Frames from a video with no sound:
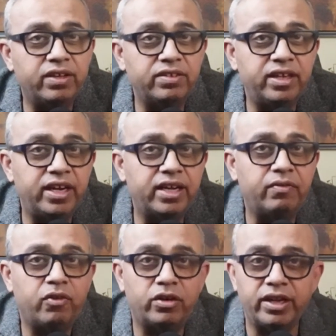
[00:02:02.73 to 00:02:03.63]
data
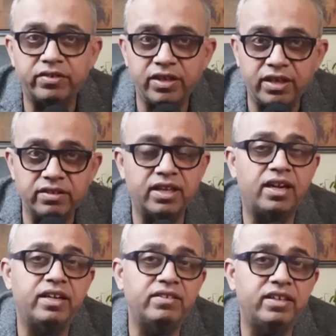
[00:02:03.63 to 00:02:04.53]
for their sickle cell
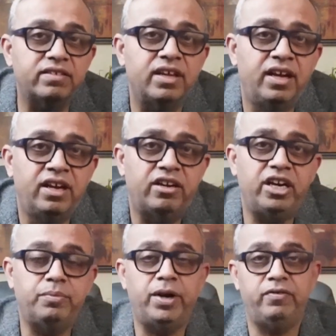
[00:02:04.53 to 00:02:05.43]
disease
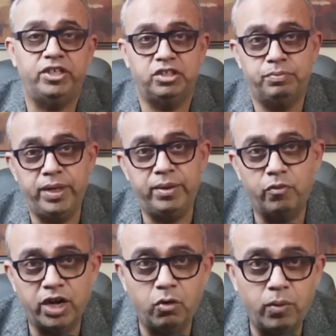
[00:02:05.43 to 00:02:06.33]
treatment, which is Beam
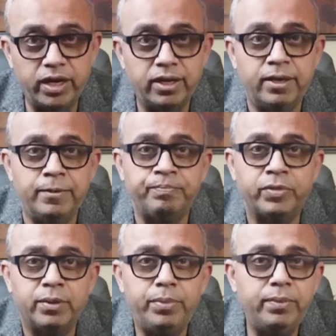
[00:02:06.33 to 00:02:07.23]
101.
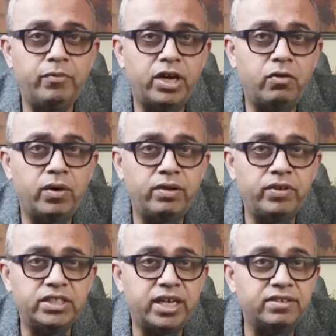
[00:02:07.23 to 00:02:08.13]
Beam 101,
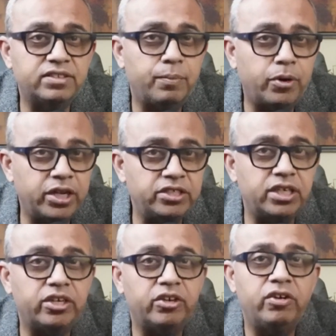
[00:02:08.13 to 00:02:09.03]
which has the potential
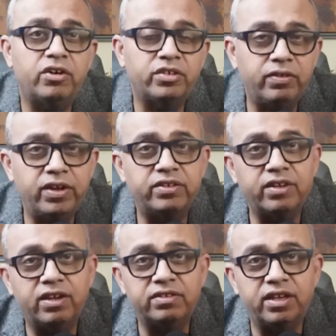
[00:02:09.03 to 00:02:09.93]
to cure severe
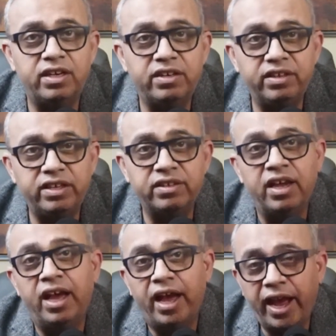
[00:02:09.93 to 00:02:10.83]
sickle cell disease
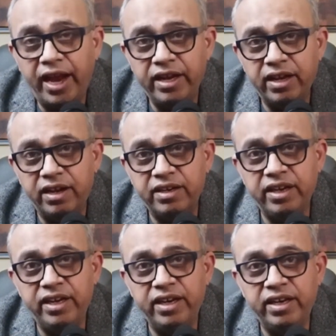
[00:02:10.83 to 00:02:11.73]
and
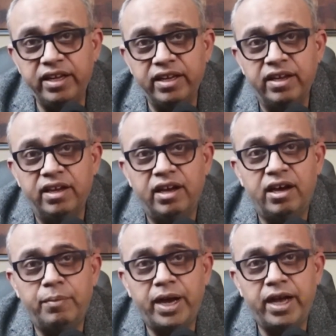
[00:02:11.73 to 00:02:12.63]
TDT
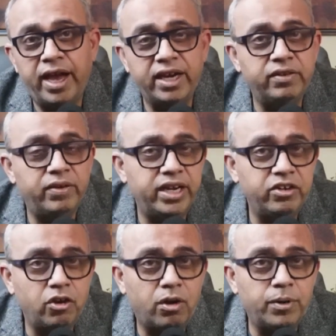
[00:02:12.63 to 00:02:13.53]
by activating
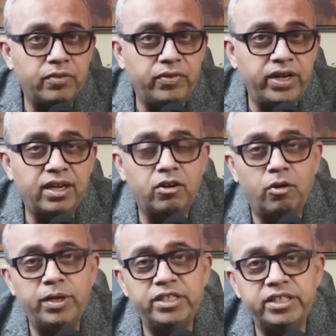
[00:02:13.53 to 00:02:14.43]
dormant fetal
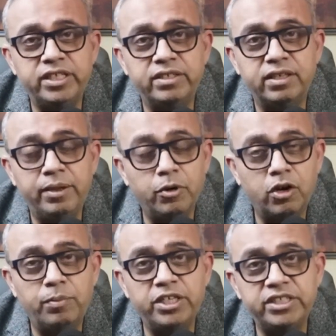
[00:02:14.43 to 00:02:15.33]
globin genes,
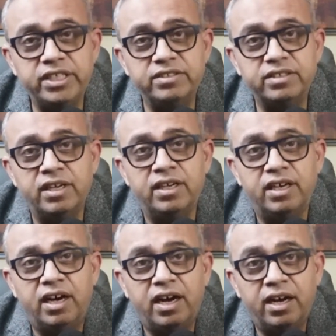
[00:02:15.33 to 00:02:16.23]
hemoglobin genes,
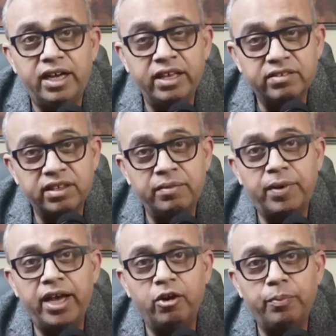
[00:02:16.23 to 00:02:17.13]
is, in
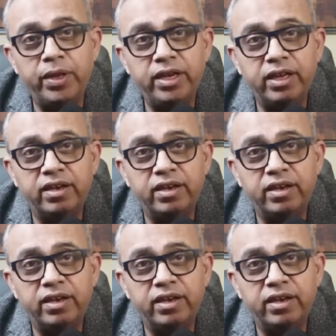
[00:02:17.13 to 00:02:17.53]
my opinion,